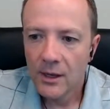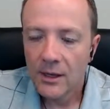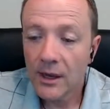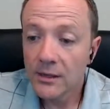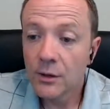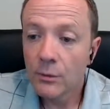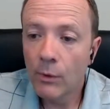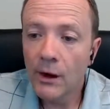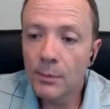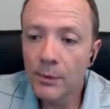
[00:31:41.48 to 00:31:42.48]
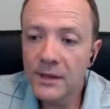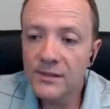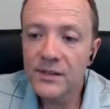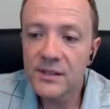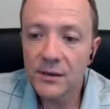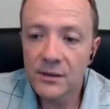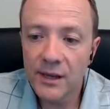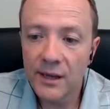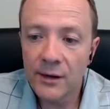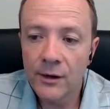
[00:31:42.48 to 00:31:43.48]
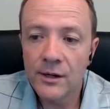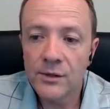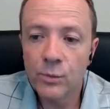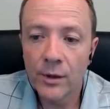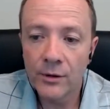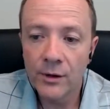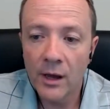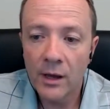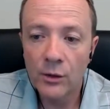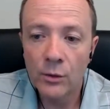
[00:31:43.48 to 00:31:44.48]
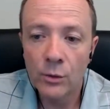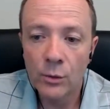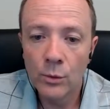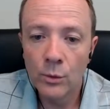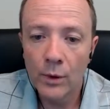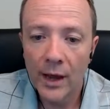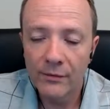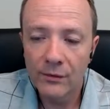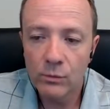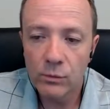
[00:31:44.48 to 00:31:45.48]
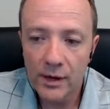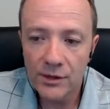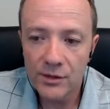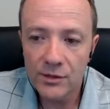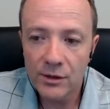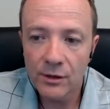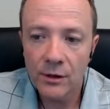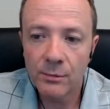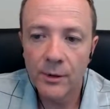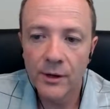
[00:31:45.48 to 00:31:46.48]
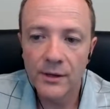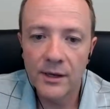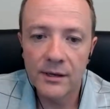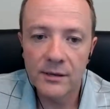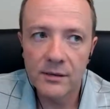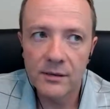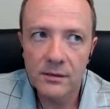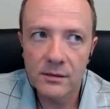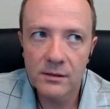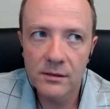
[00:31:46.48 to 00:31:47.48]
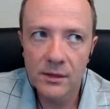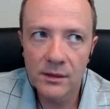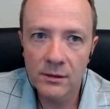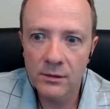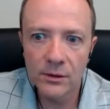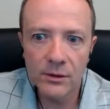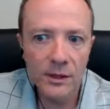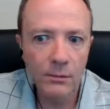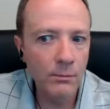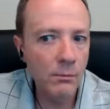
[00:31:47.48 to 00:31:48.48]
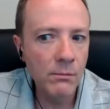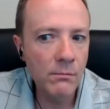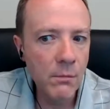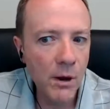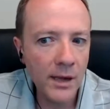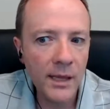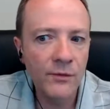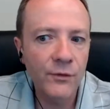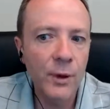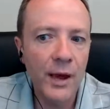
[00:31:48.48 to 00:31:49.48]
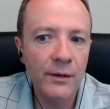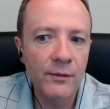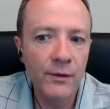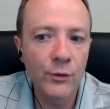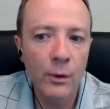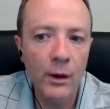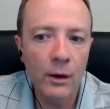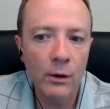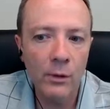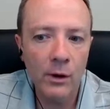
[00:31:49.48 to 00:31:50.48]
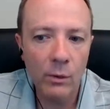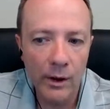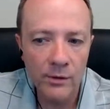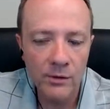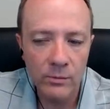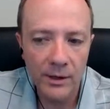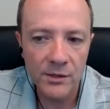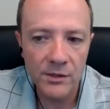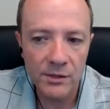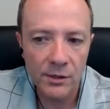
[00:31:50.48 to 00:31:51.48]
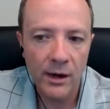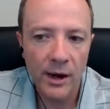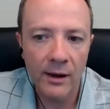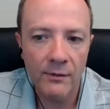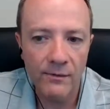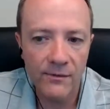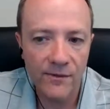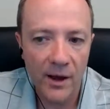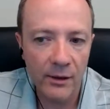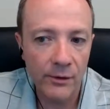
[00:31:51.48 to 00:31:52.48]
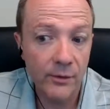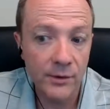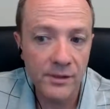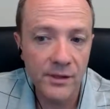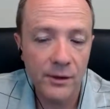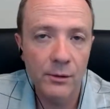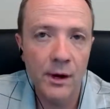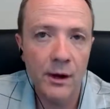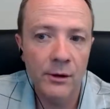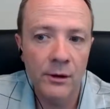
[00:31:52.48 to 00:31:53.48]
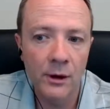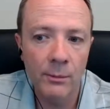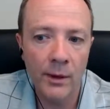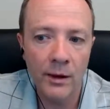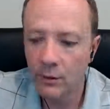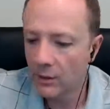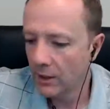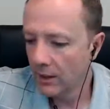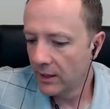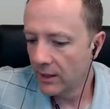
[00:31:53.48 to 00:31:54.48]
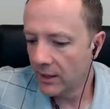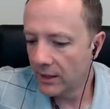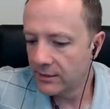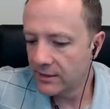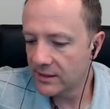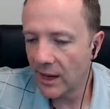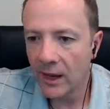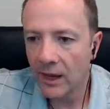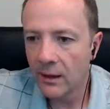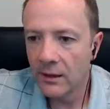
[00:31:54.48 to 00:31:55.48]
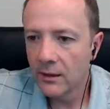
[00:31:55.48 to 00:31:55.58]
yeah, so yeah. marketplace facilitator is whether or not you have to register, but it still could get muddy if you have if you are required to register and file even a zero dollar amount uh-huh. in say